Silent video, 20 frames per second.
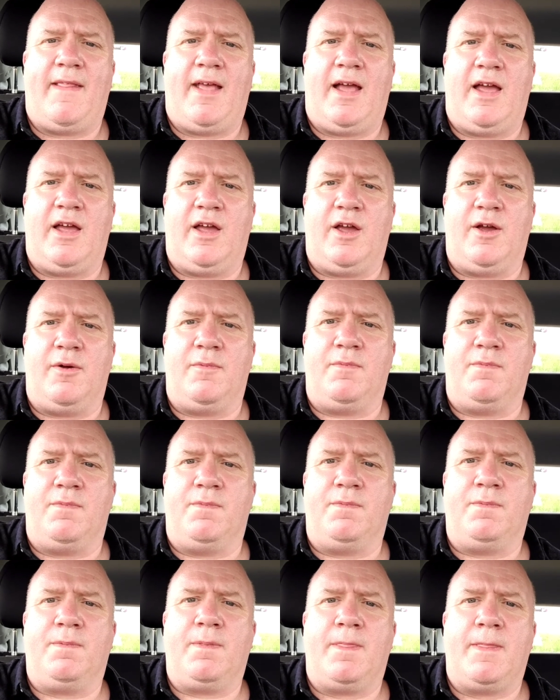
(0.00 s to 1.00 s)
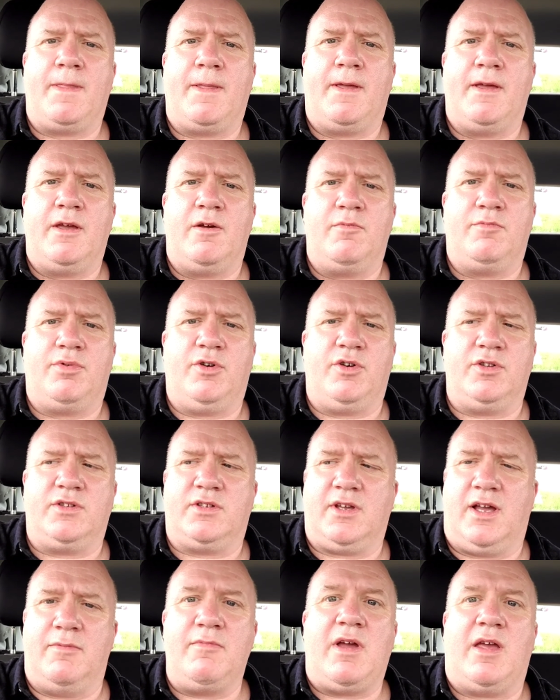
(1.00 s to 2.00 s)
um,
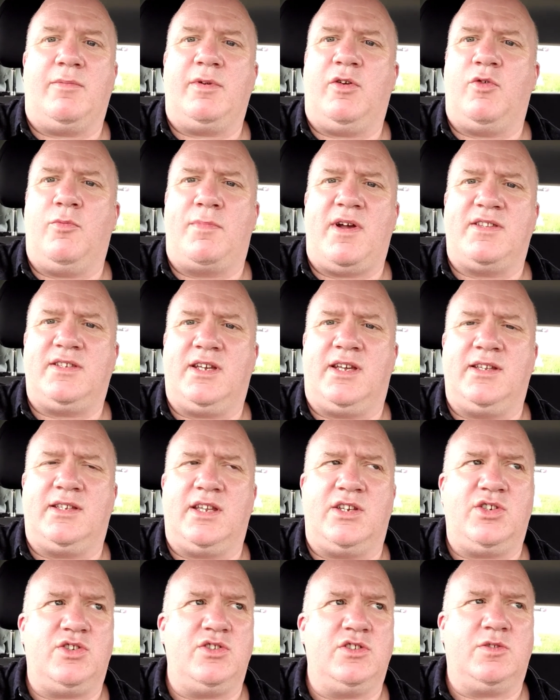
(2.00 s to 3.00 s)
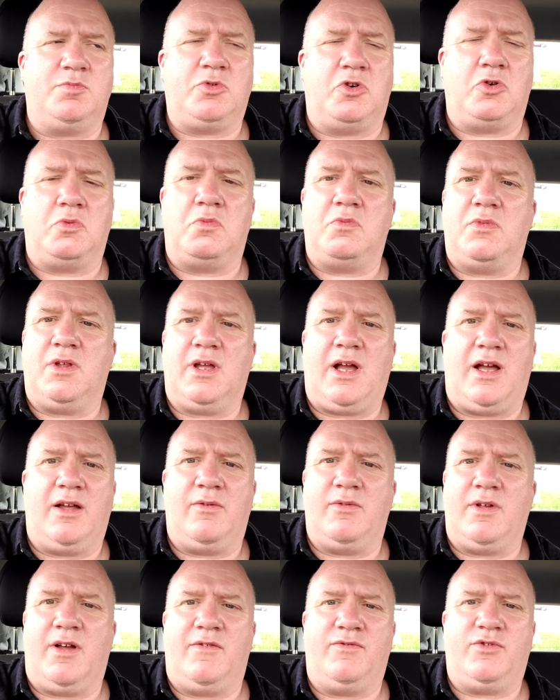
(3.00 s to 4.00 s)
but and maybe with better conditions, but
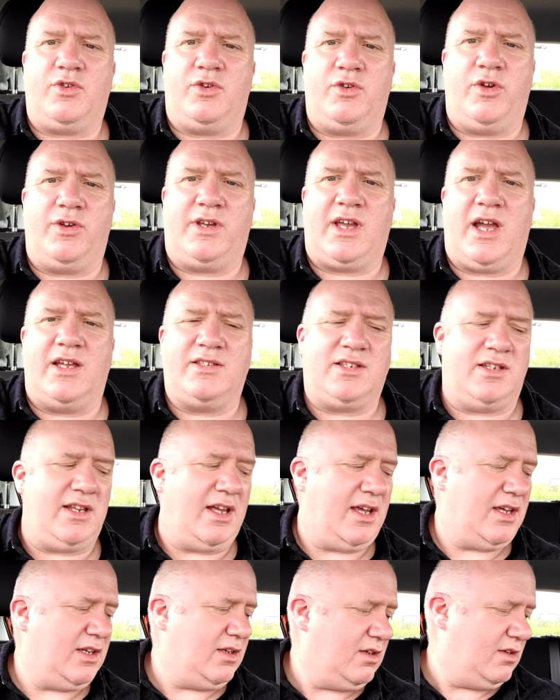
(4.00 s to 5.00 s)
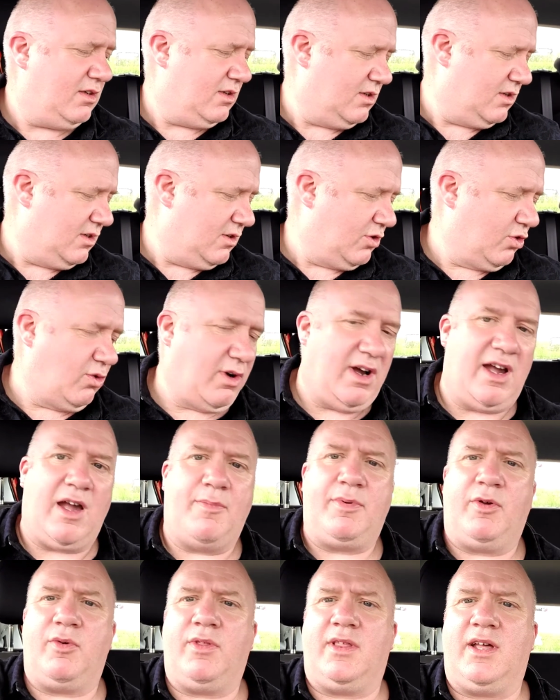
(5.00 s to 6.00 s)
I've done okay today, quite
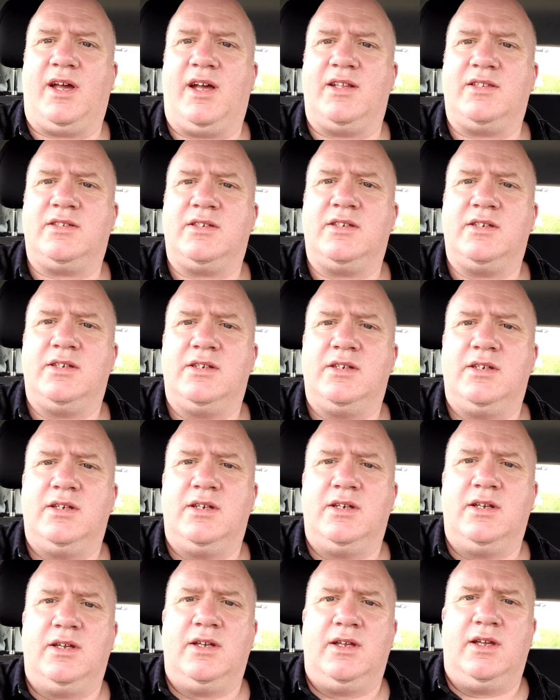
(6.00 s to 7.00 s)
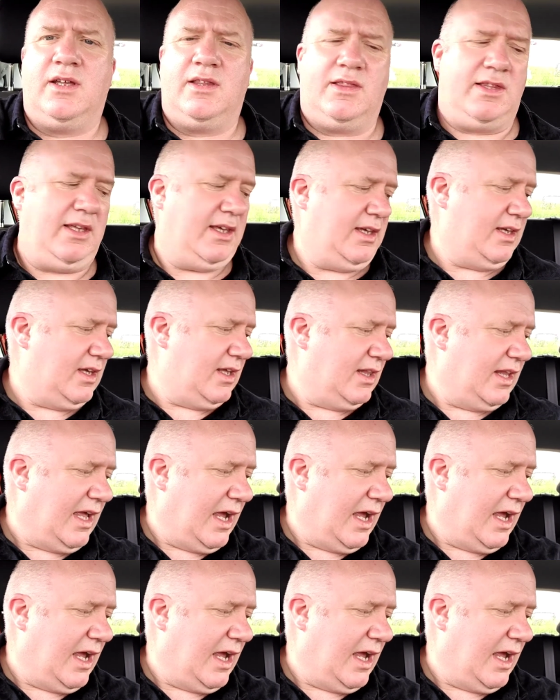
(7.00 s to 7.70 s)
happy with that. The